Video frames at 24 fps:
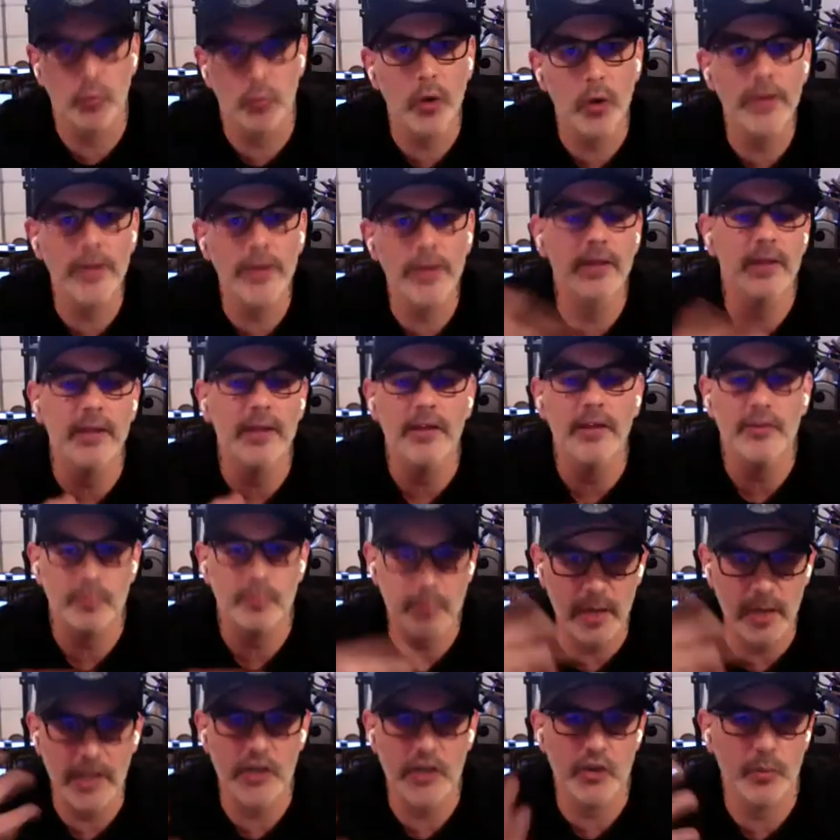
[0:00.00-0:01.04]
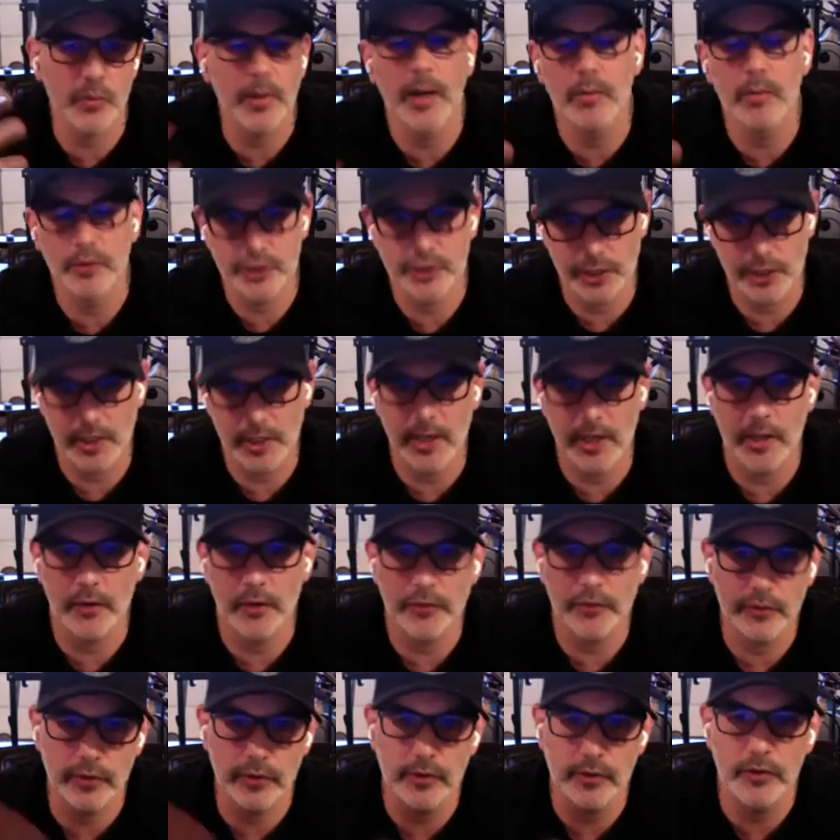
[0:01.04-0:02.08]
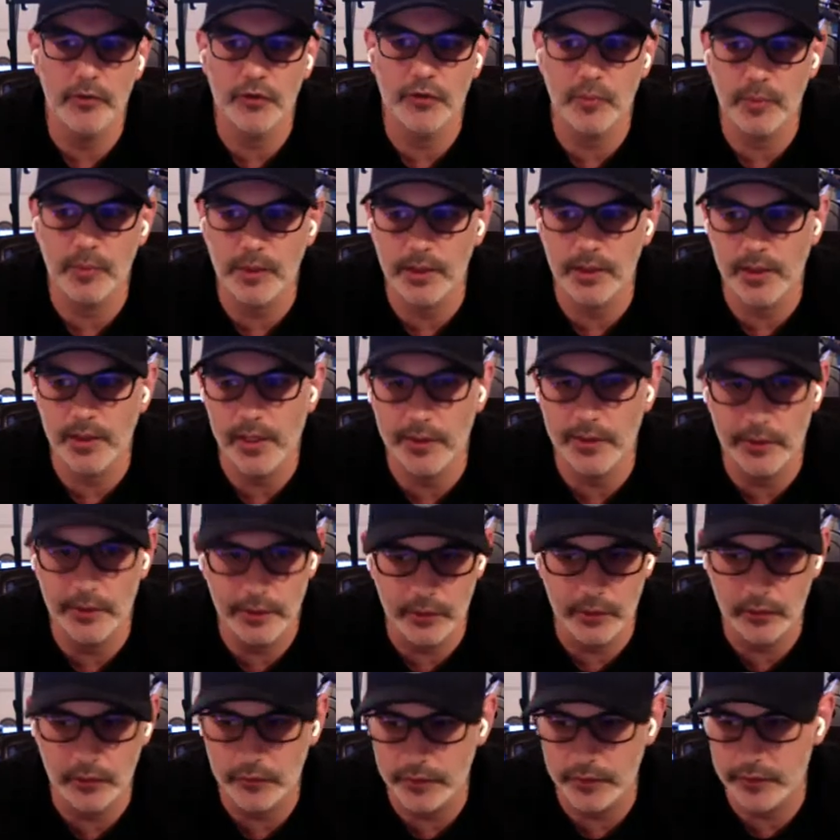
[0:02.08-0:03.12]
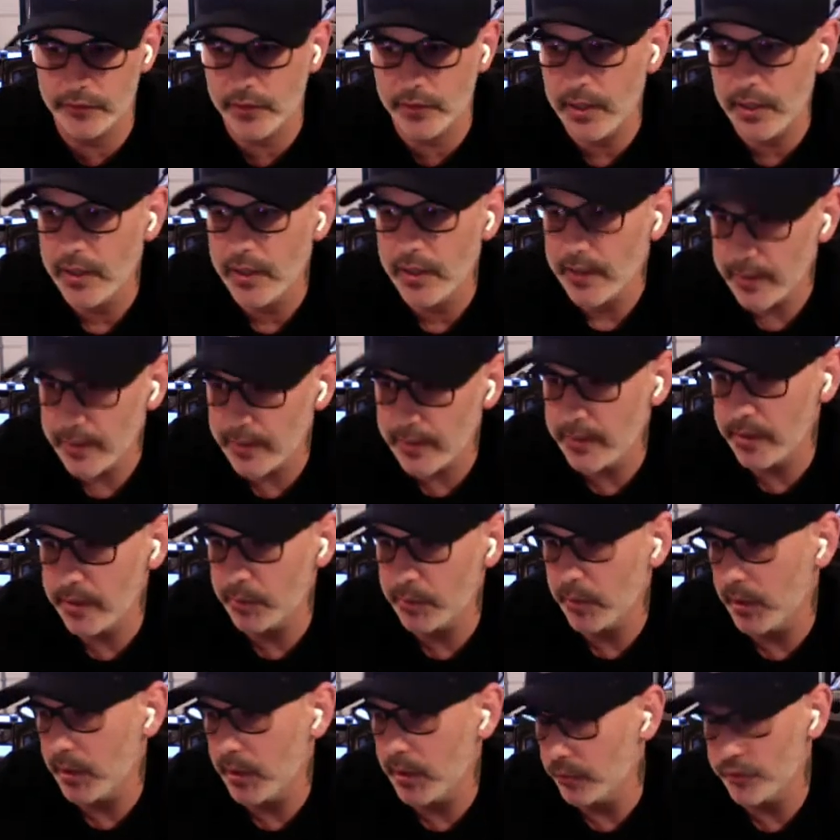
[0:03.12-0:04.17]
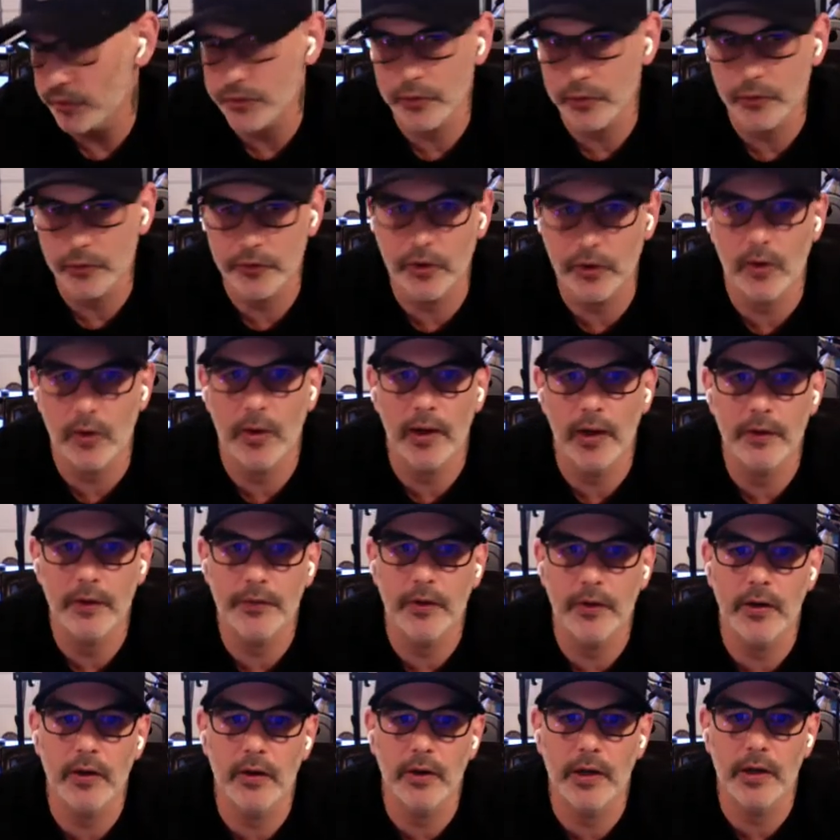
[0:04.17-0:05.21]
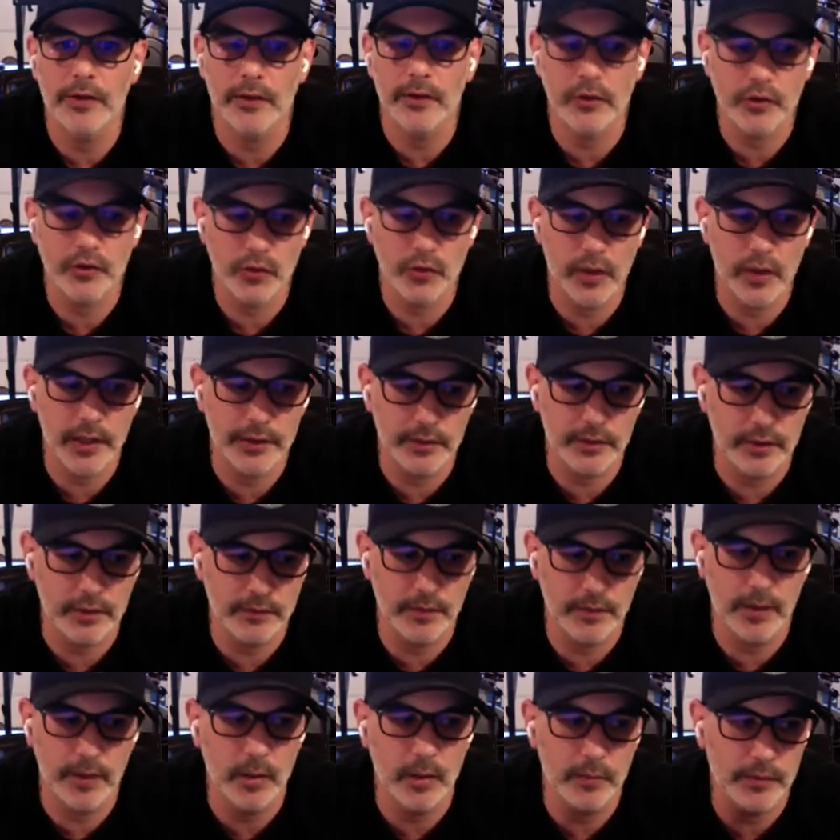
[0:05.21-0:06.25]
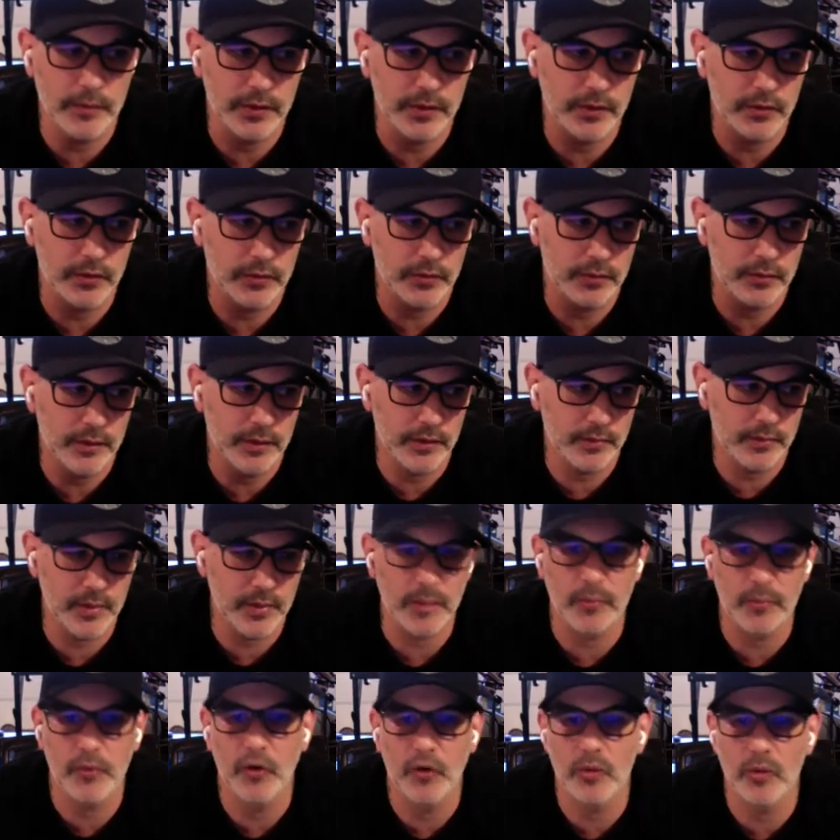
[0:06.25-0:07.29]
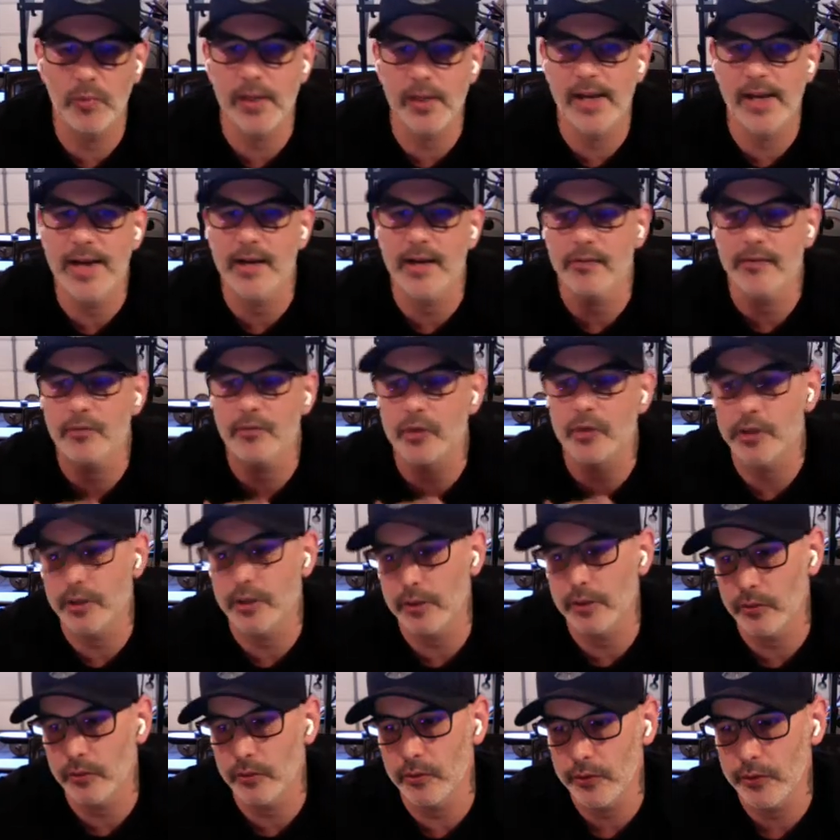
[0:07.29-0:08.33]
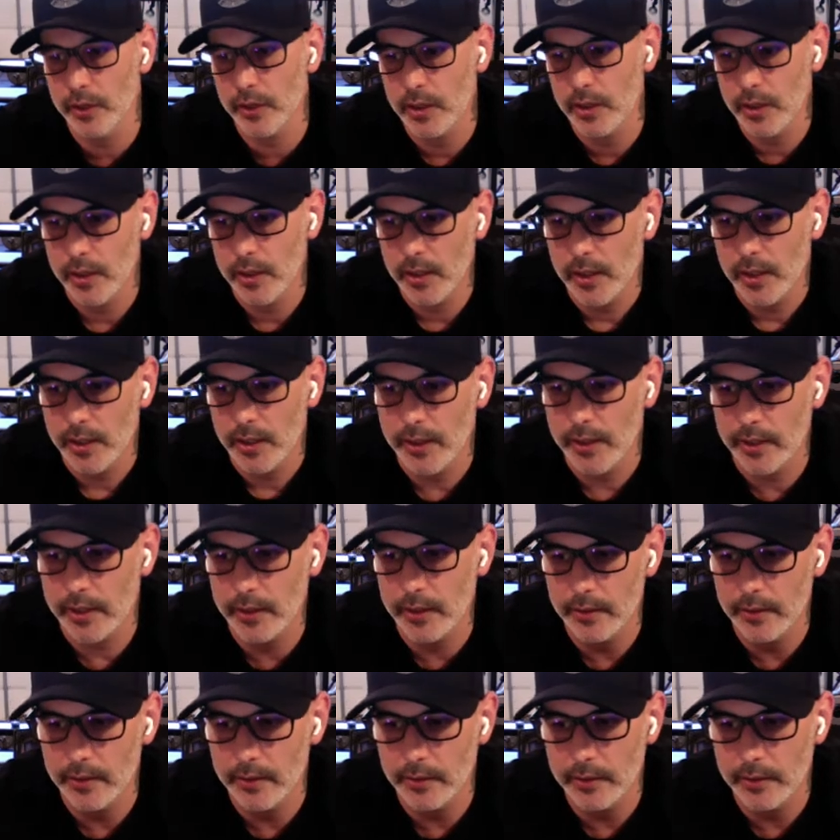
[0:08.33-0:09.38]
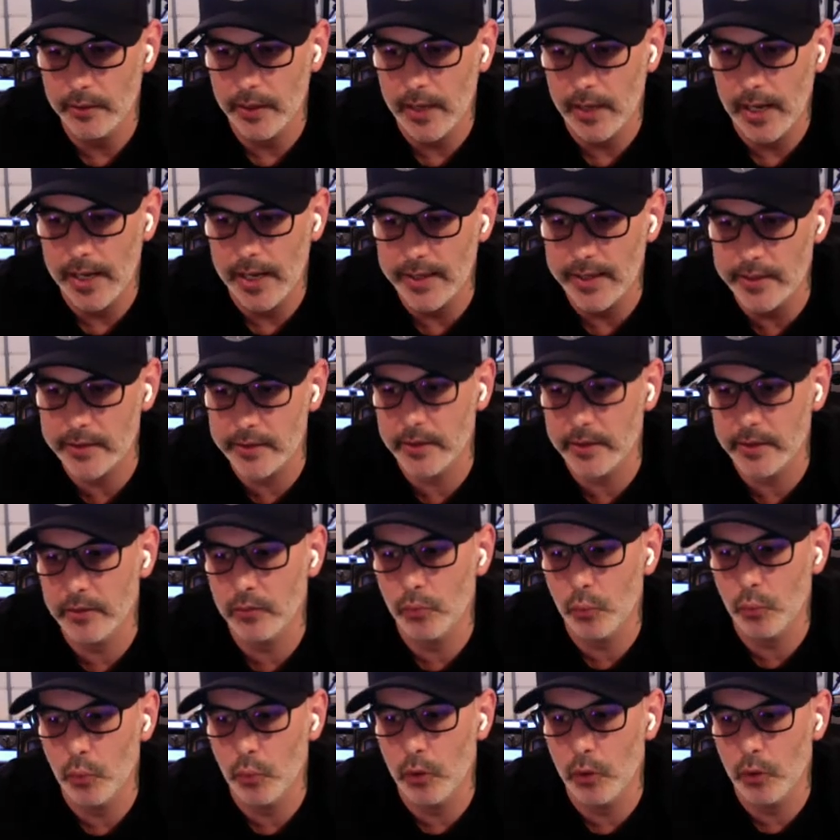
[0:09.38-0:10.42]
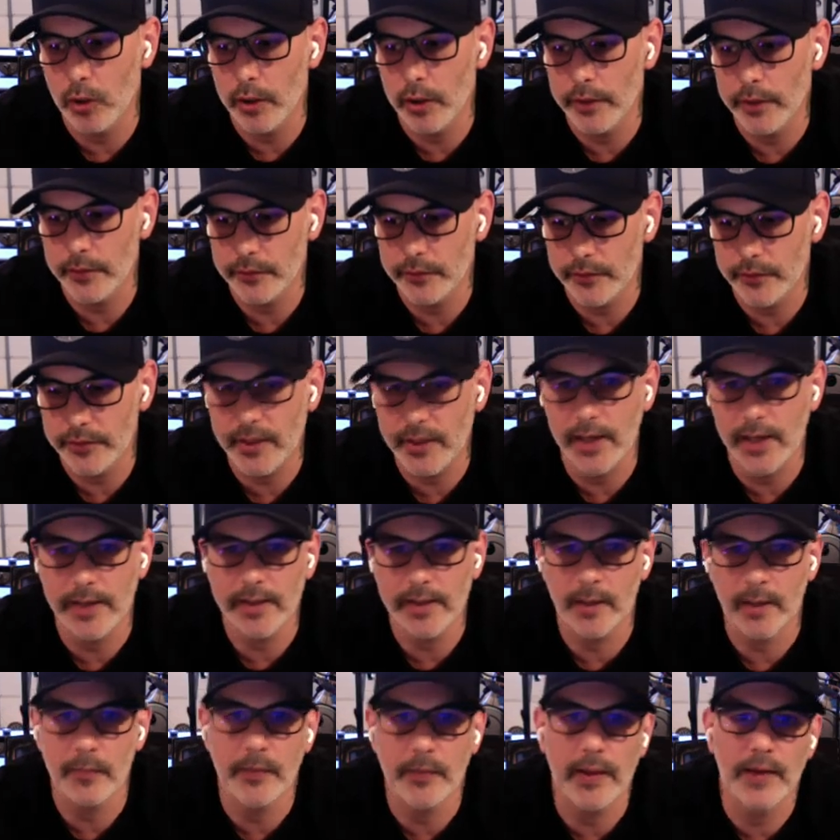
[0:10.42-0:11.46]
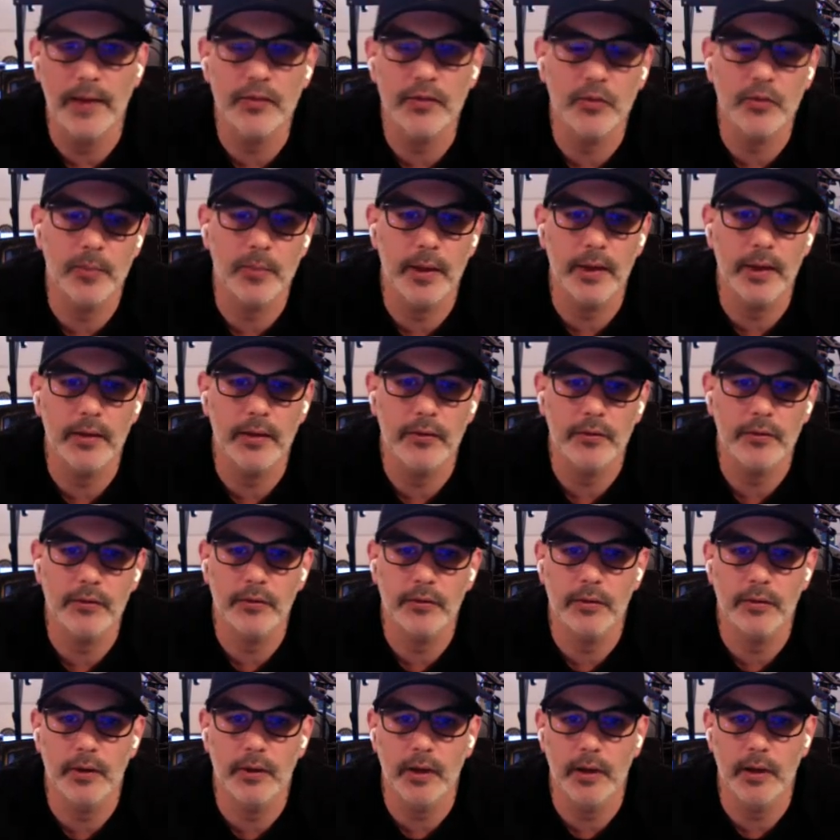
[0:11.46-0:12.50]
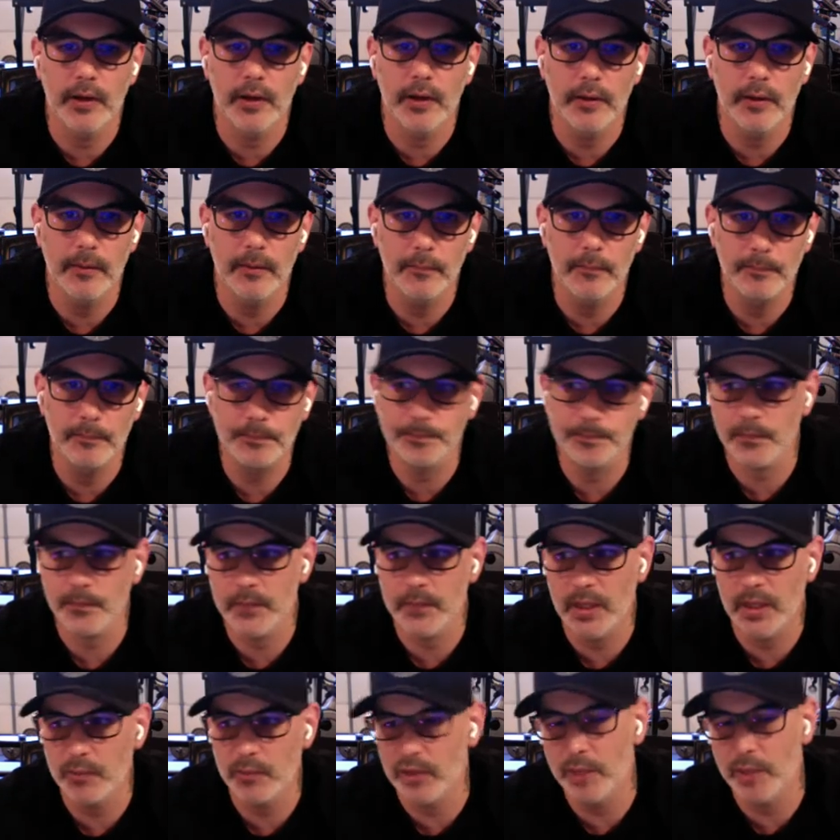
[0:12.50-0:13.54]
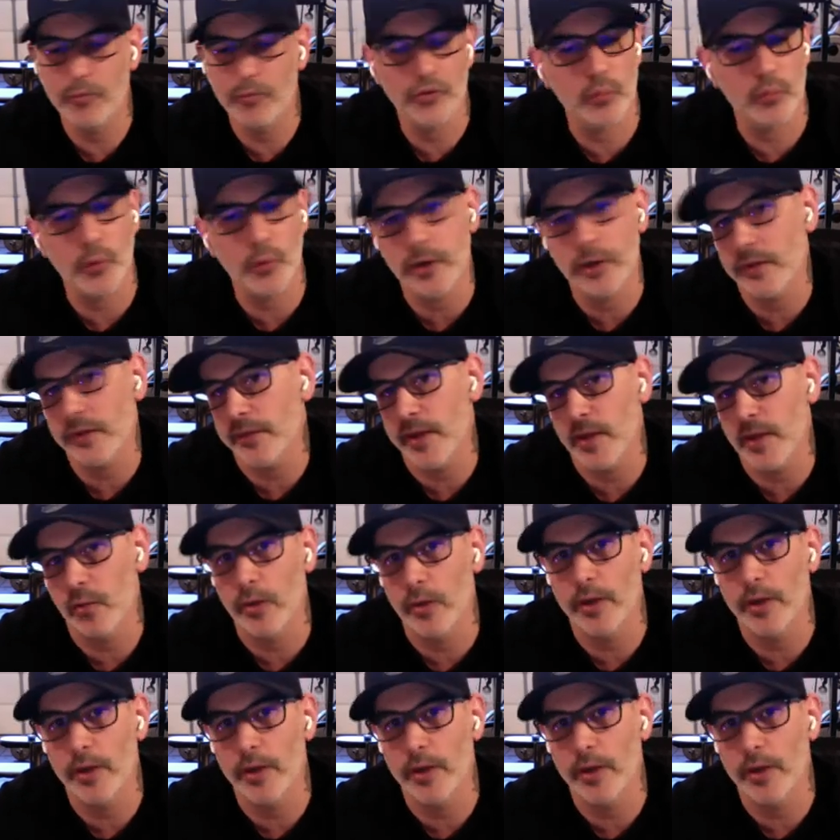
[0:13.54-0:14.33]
one less major publishing house than there used to be. And then there's these indie publishers that are out there and they're trying to develop these people who have been at it for years. And I didn't want to take up that space. And I'm just weird that